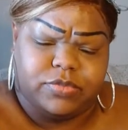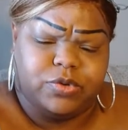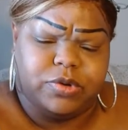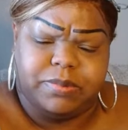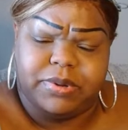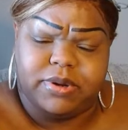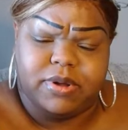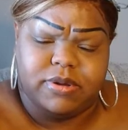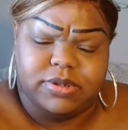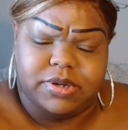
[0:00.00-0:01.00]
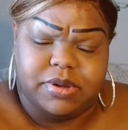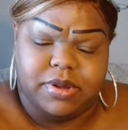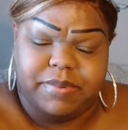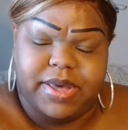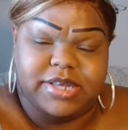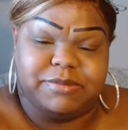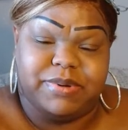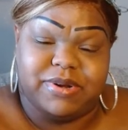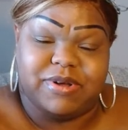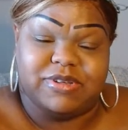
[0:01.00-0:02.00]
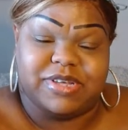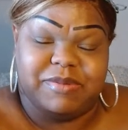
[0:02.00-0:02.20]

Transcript: two of Pentacles and a page of Pentacles.